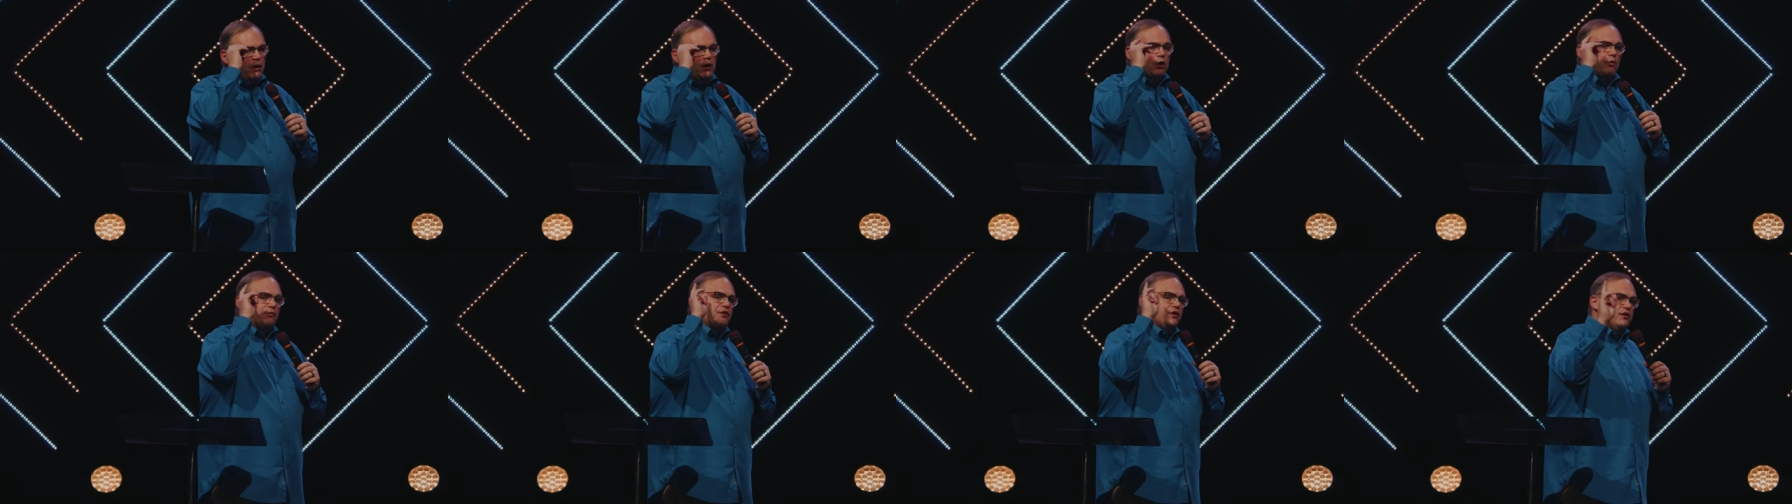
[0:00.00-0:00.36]
to
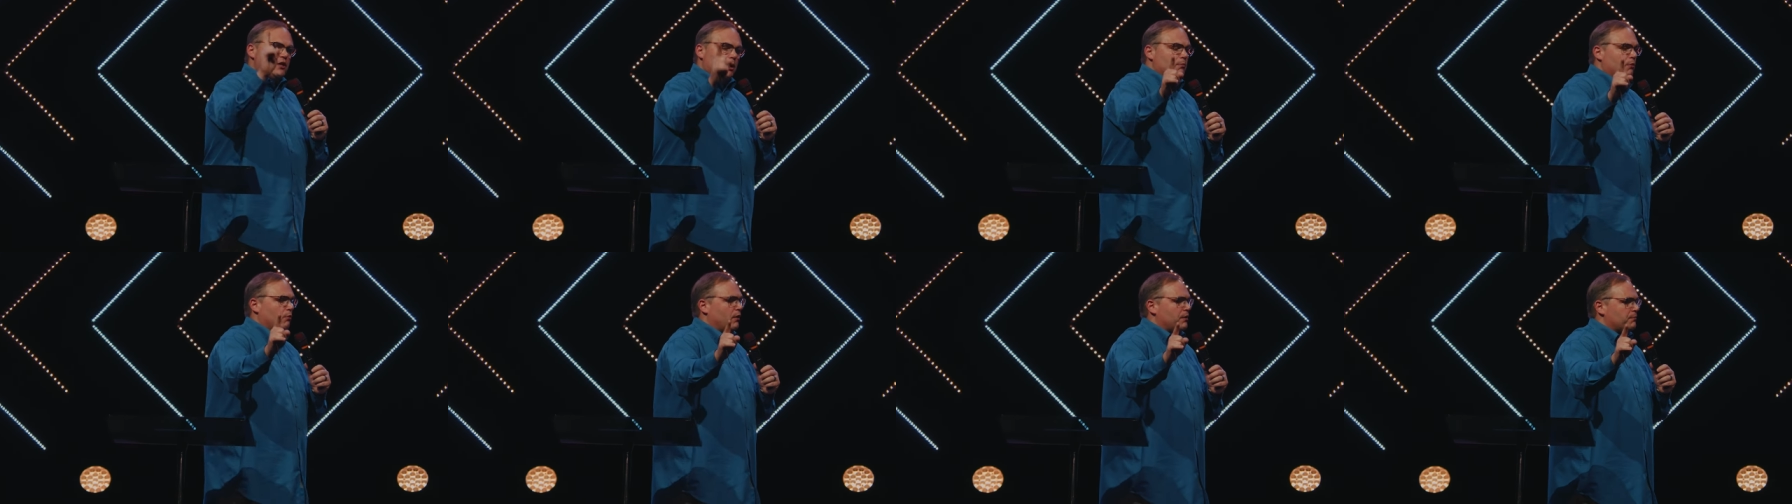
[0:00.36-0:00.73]
know what the
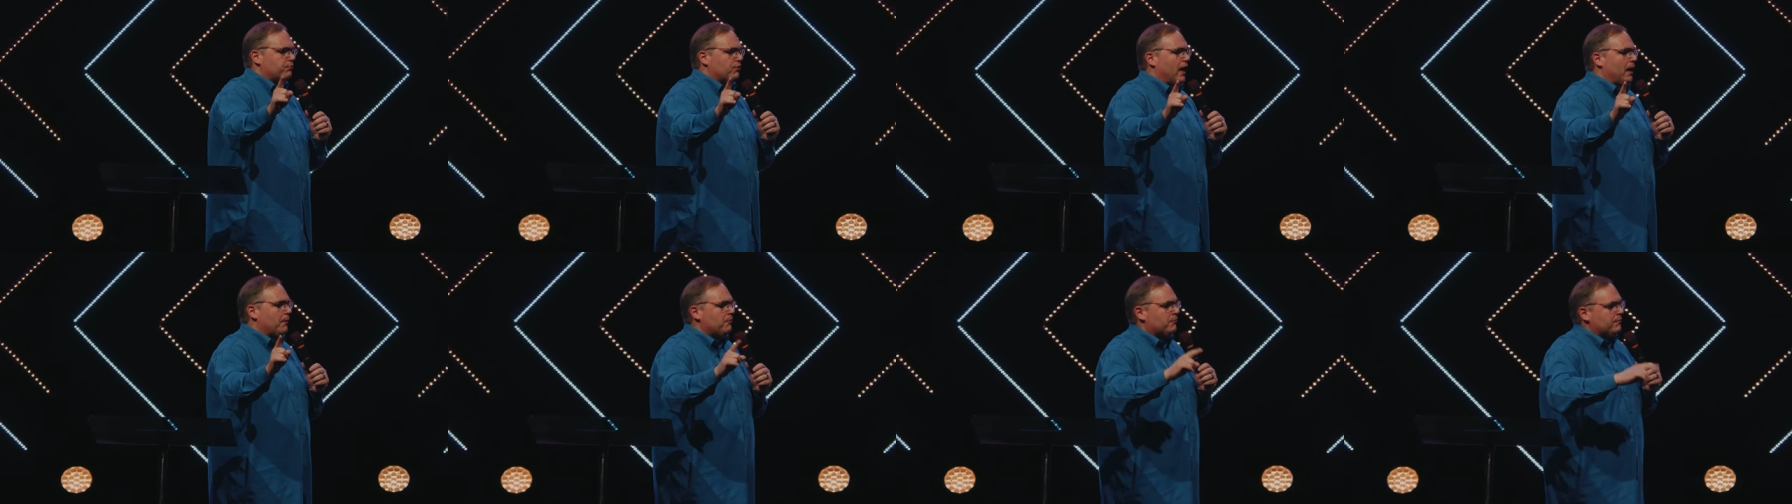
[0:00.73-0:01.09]
number one
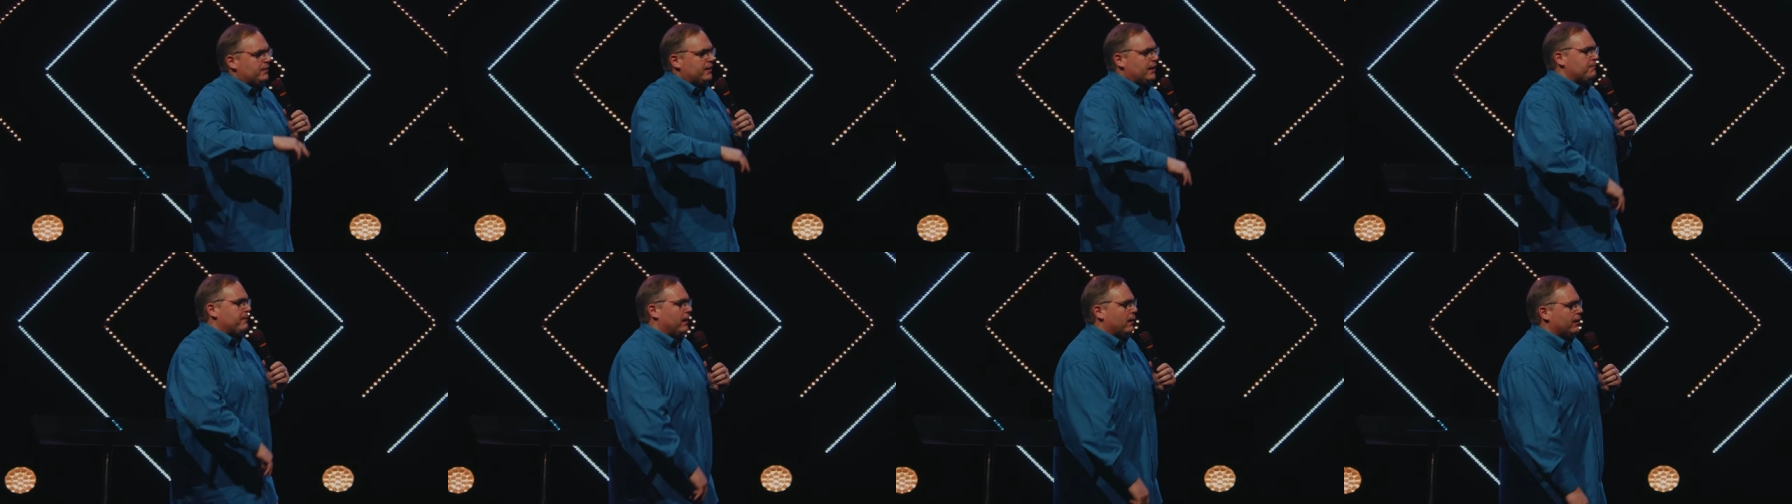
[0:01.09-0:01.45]
problem in
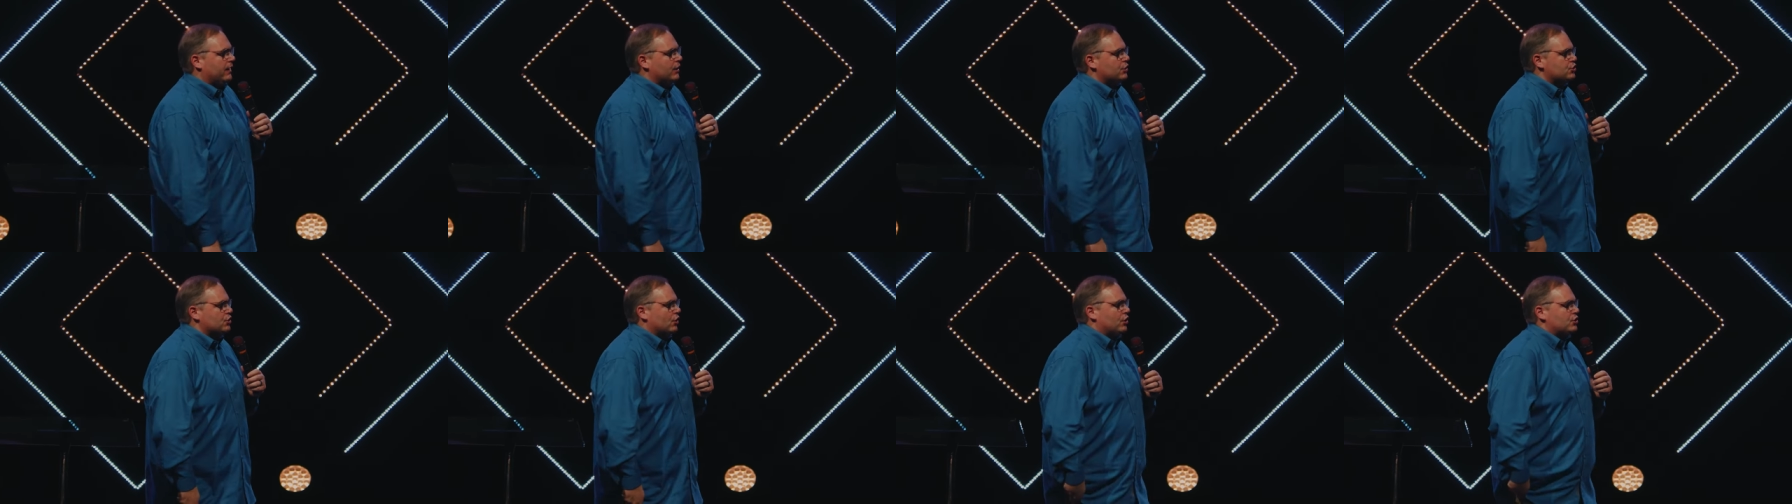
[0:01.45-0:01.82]
the
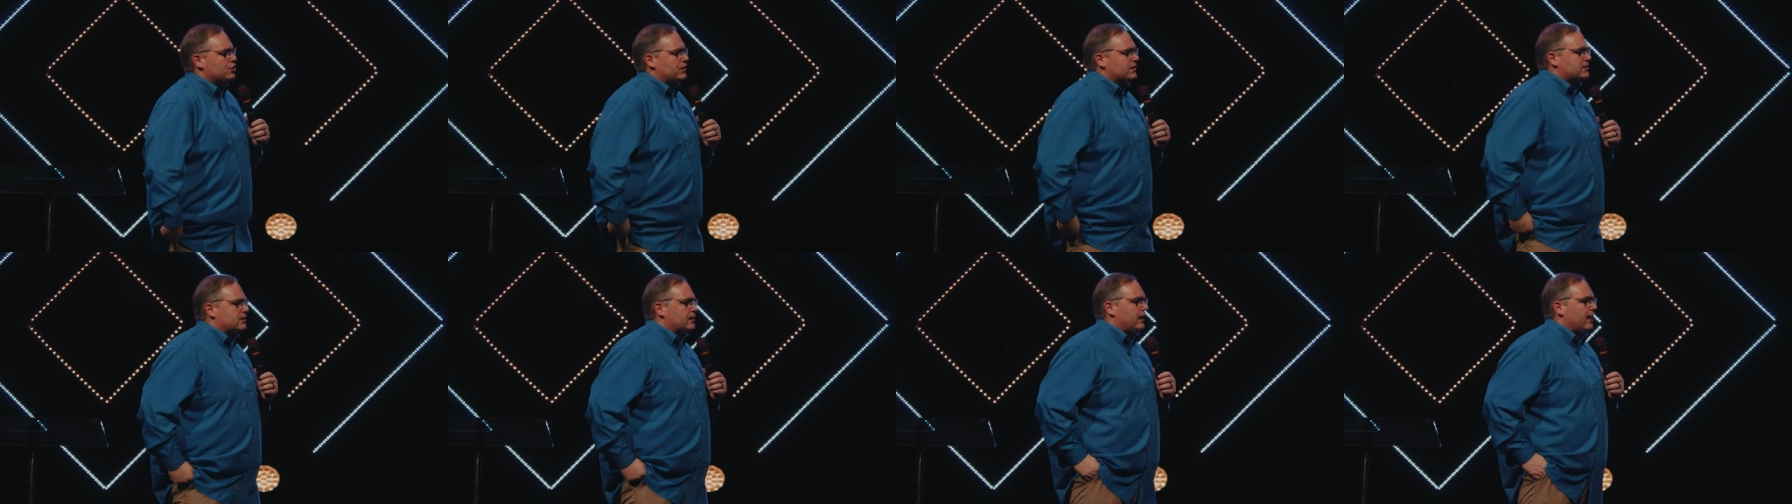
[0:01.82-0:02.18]
American church
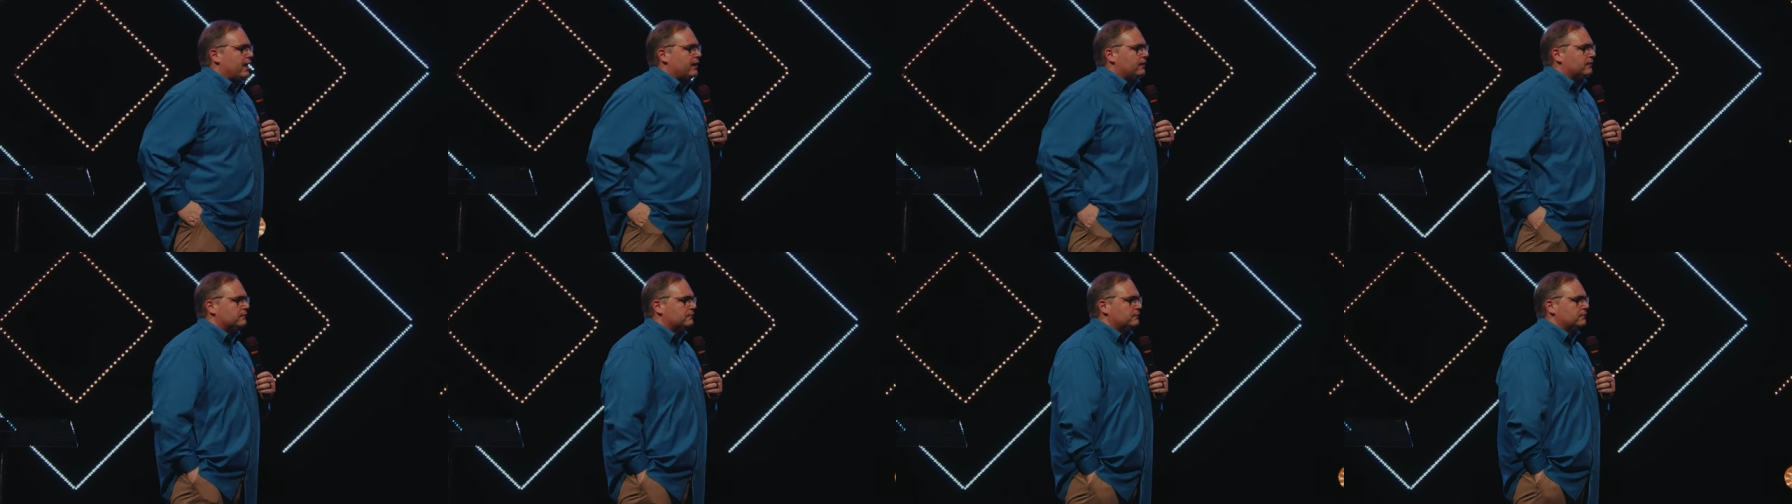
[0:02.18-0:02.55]
is today?